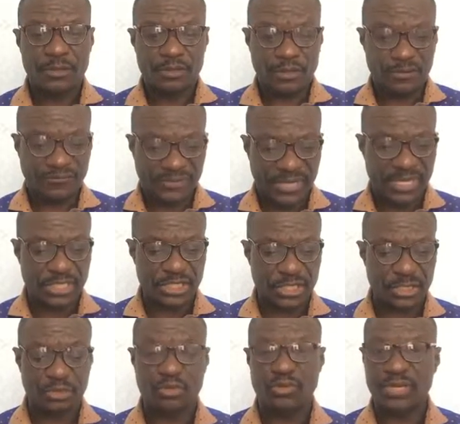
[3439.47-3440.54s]
your
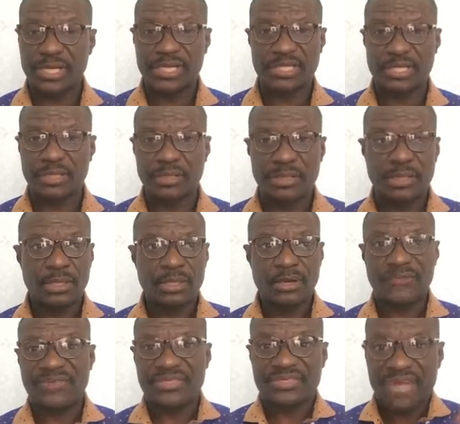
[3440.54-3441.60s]
financial donation of one